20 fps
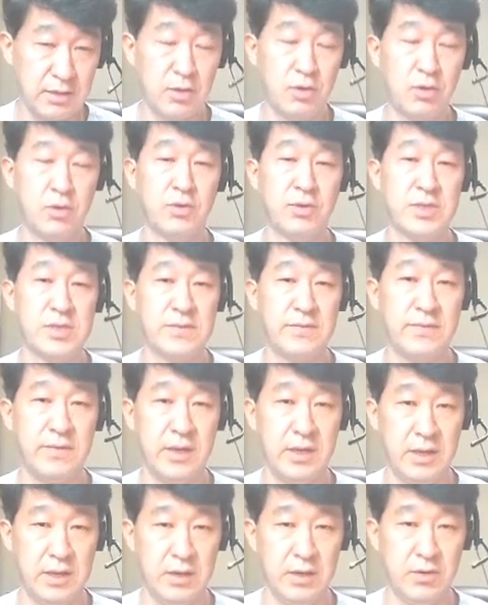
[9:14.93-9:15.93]
all these
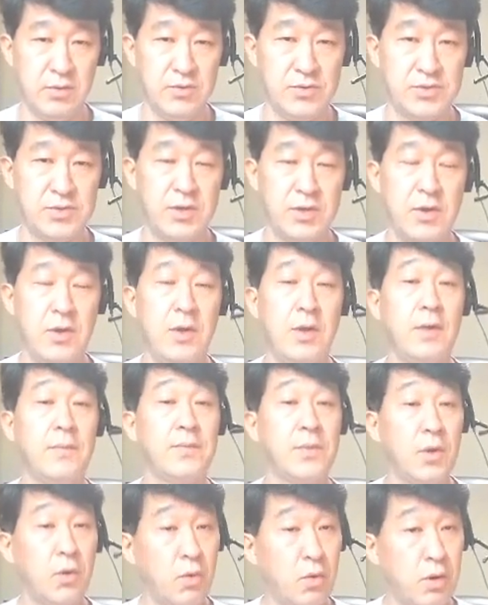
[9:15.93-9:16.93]
videos.
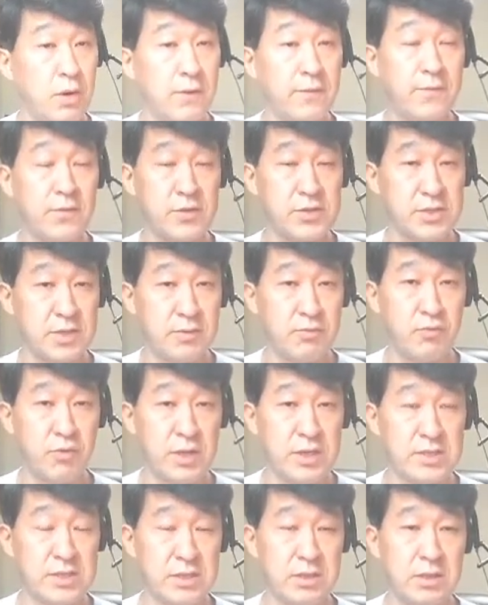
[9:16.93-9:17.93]
Or for some
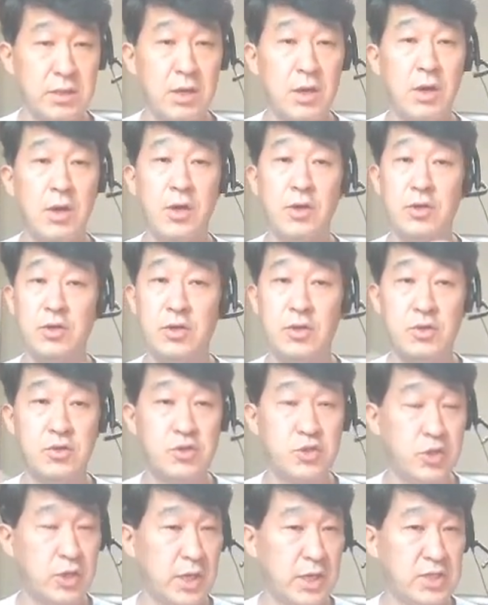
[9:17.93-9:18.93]
reason, you
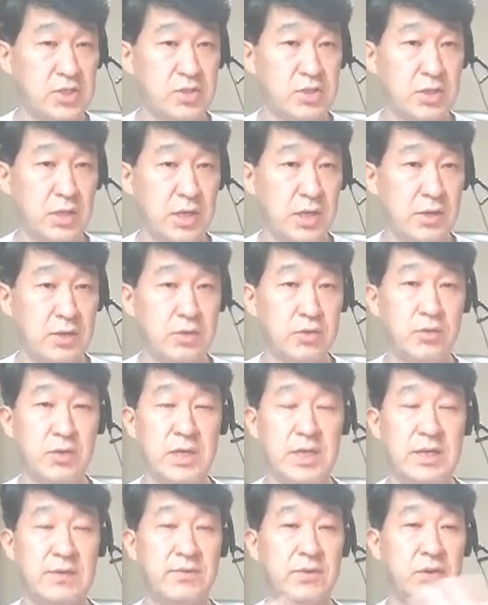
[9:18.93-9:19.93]

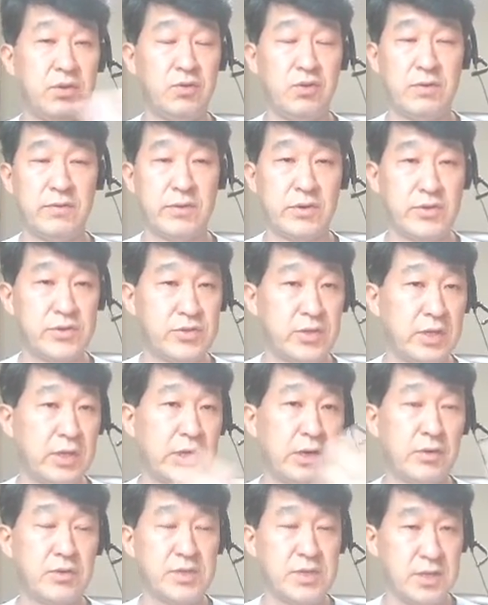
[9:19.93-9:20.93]
leave the university,
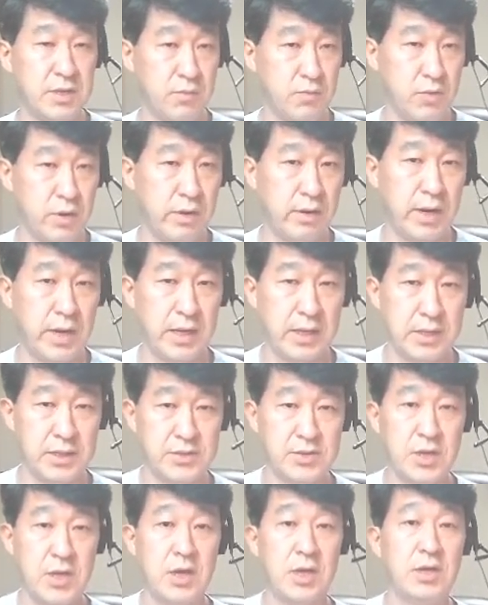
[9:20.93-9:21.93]
go somewhere
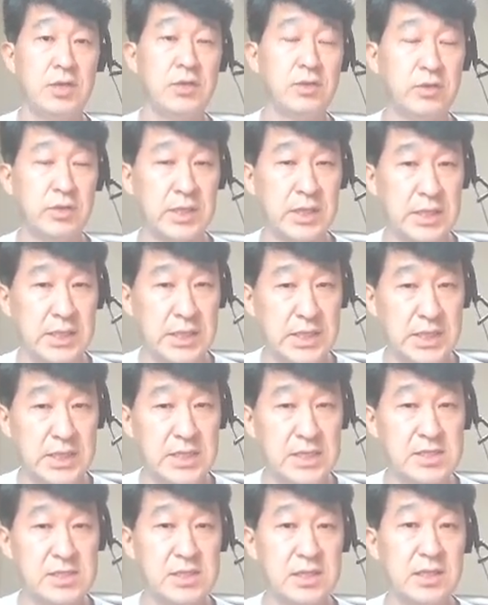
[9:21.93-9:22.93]
else, you can
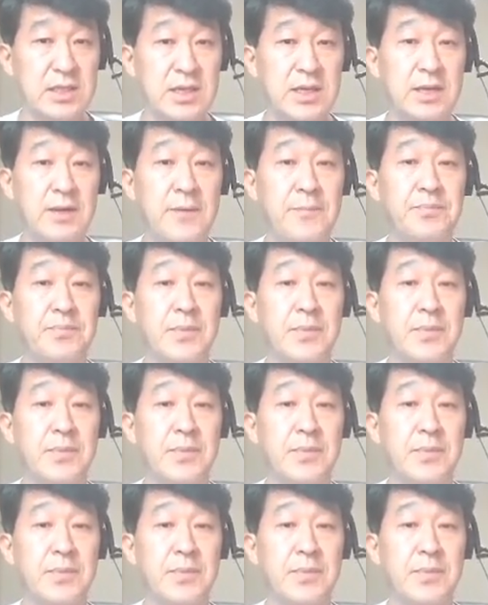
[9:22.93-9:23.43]
easily